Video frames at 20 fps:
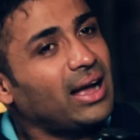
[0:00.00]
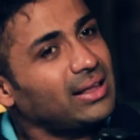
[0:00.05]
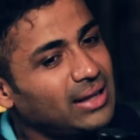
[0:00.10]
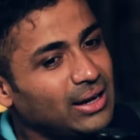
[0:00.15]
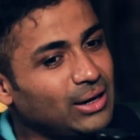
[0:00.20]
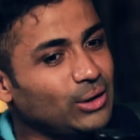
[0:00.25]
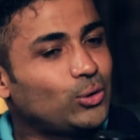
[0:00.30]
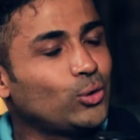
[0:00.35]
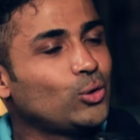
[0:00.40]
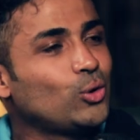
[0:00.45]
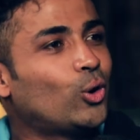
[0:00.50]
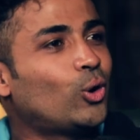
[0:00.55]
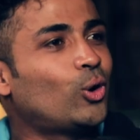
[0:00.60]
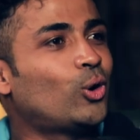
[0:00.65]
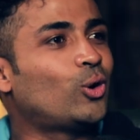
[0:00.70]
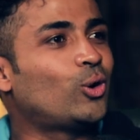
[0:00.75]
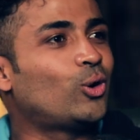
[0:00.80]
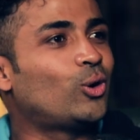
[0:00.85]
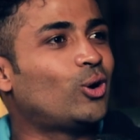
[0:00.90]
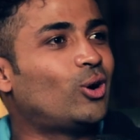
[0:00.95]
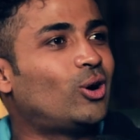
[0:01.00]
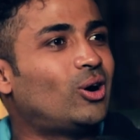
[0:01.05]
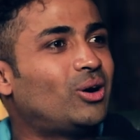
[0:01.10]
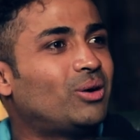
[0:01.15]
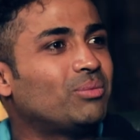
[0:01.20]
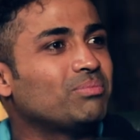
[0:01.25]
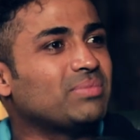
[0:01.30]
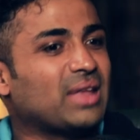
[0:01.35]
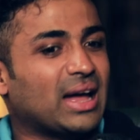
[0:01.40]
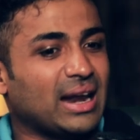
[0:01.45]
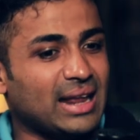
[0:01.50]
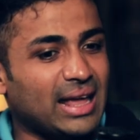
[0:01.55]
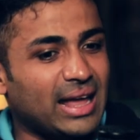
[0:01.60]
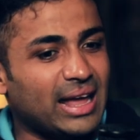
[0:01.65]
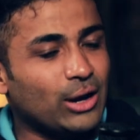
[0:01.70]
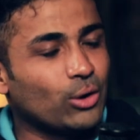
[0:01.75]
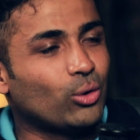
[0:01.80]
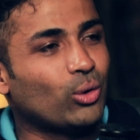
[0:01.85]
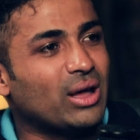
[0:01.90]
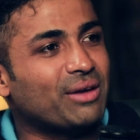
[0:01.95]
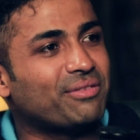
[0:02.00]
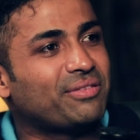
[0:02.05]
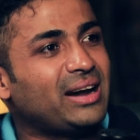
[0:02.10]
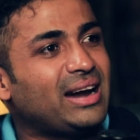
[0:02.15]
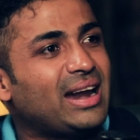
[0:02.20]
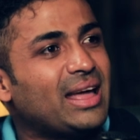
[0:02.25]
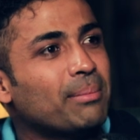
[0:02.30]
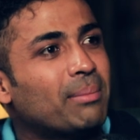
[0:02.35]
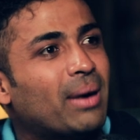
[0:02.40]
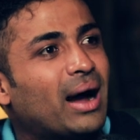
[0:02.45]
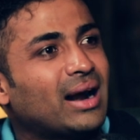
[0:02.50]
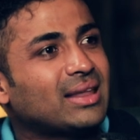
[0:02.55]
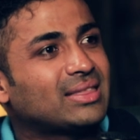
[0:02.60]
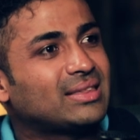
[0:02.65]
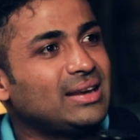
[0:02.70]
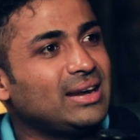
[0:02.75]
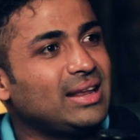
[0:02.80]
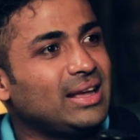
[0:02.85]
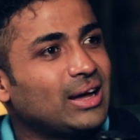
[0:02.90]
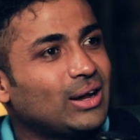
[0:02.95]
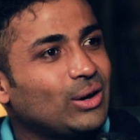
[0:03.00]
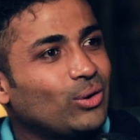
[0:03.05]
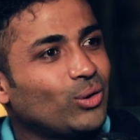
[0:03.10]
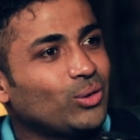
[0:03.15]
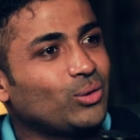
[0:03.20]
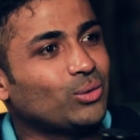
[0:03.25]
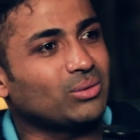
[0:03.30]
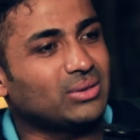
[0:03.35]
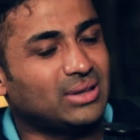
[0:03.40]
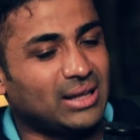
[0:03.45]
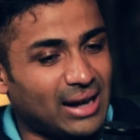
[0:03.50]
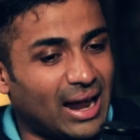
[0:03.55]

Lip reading: I think to know nan yenu every day martini annodu,